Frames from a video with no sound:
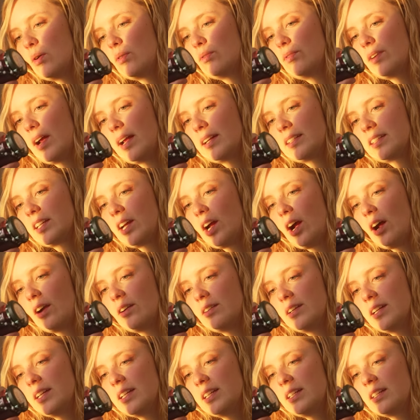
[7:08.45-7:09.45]
red
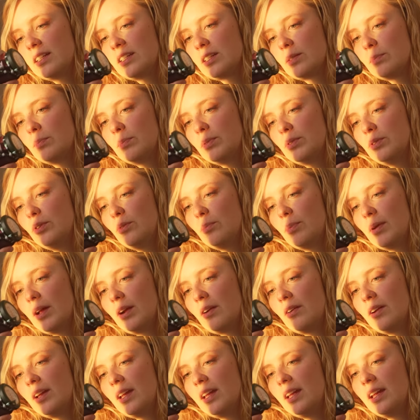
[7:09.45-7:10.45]
currant,
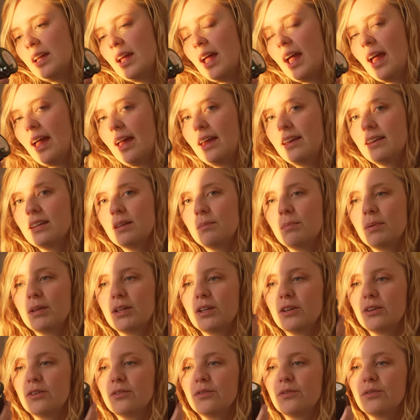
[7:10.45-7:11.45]
blueberry, and a
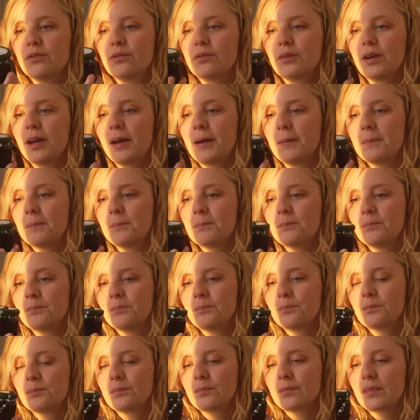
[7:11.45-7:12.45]
bit of
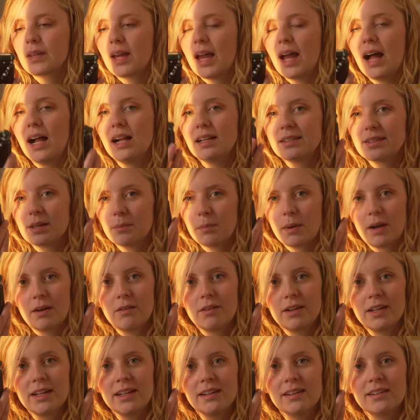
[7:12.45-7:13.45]

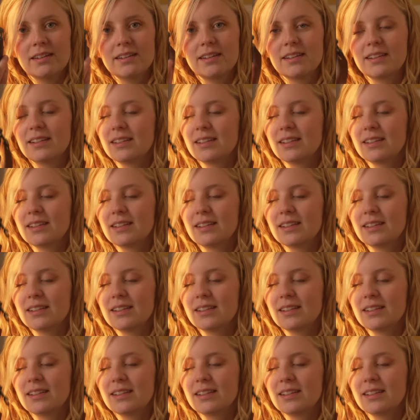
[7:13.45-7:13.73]
elderberry.